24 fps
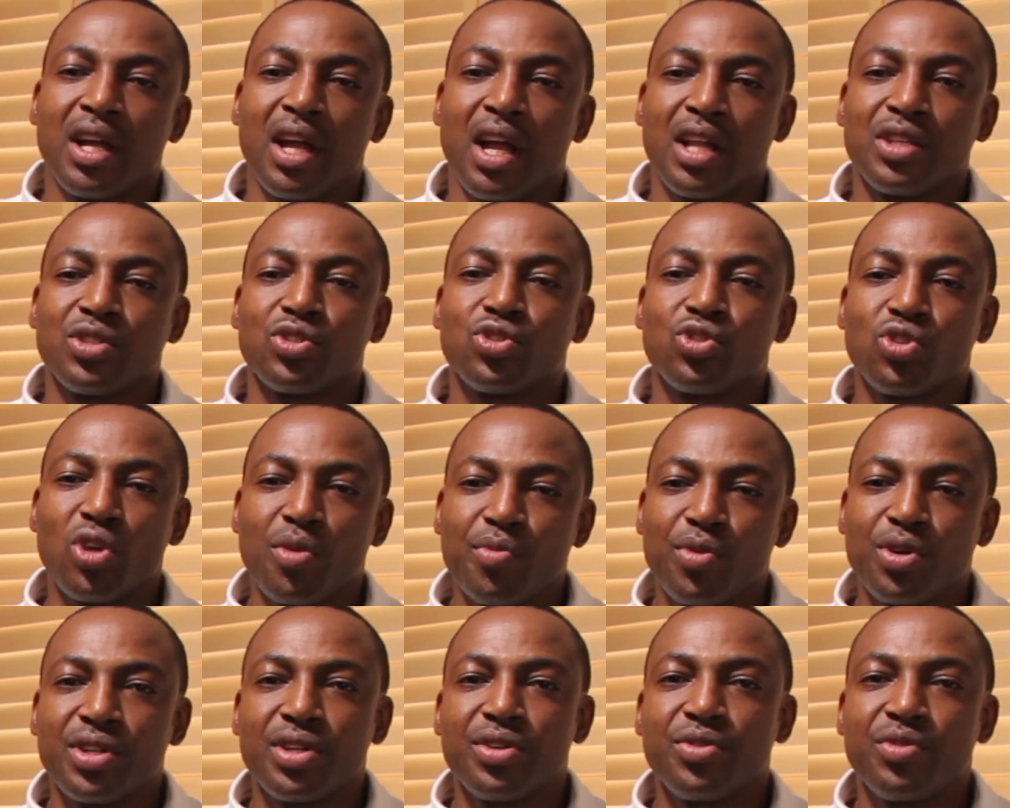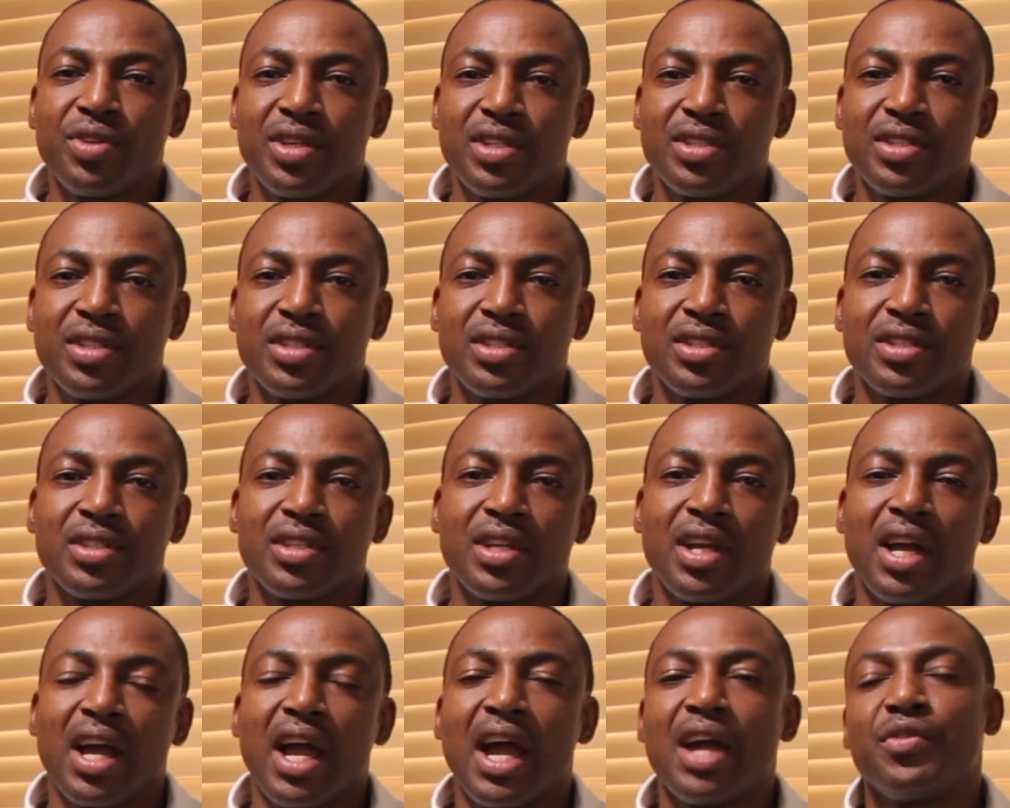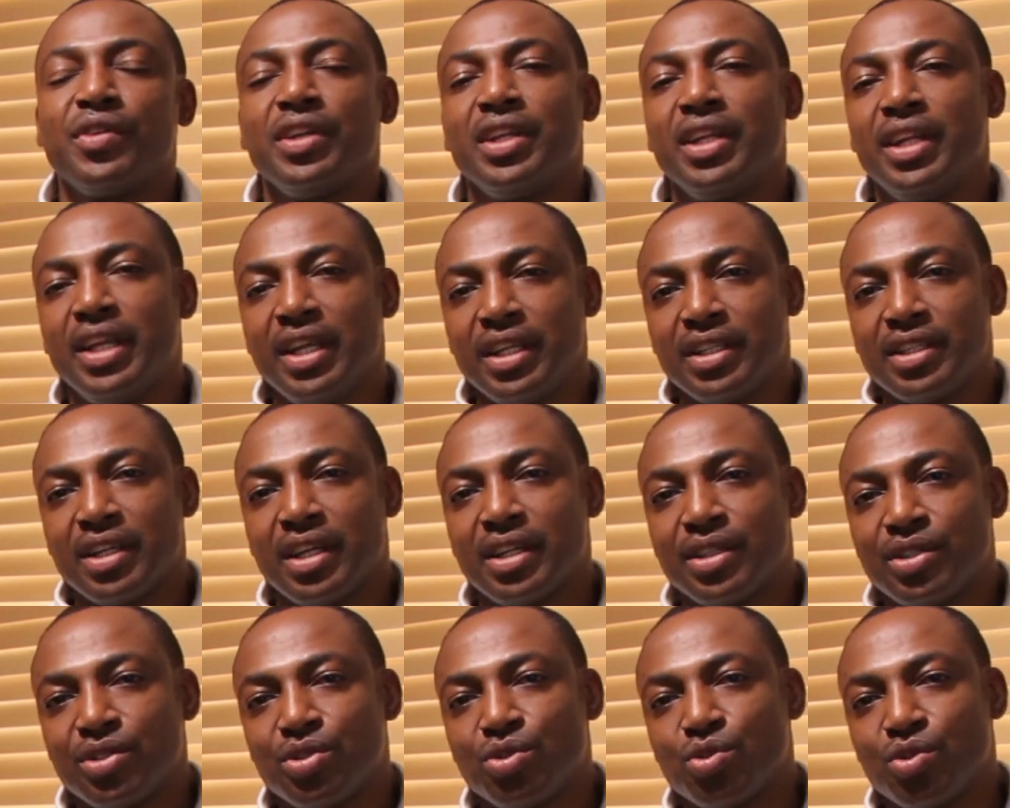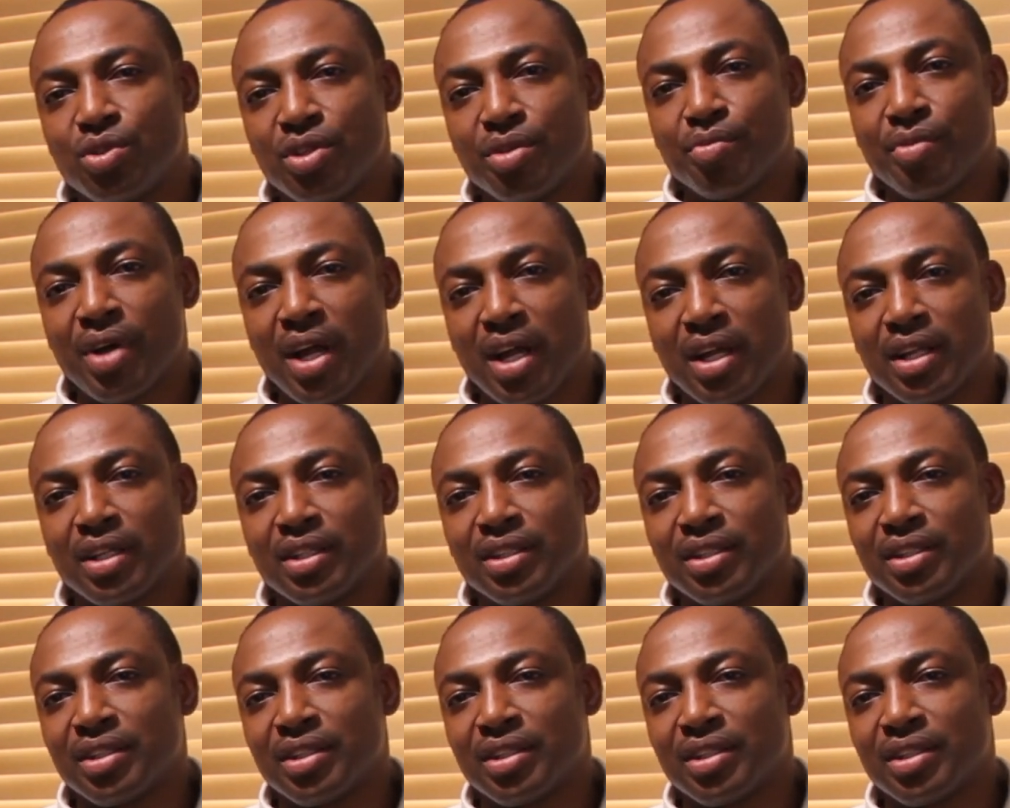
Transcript: and some other reasons are related to the man.